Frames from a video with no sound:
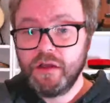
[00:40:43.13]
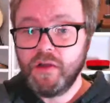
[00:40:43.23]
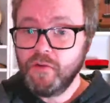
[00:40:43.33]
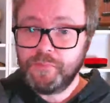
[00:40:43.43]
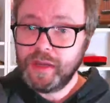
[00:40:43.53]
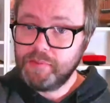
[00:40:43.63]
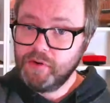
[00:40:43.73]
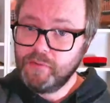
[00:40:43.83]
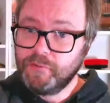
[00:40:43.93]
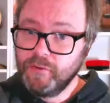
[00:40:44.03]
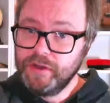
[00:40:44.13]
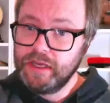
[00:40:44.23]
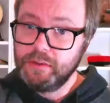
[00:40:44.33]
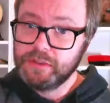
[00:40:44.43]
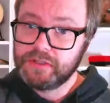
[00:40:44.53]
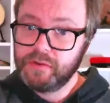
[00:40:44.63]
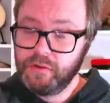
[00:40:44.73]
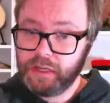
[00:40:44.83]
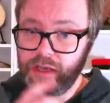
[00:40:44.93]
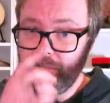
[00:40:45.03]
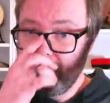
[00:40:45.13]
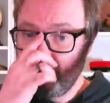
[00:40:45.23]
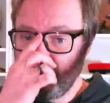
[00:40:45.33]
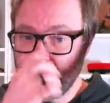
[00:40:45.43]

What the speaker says: A lot of people thought that he was talking about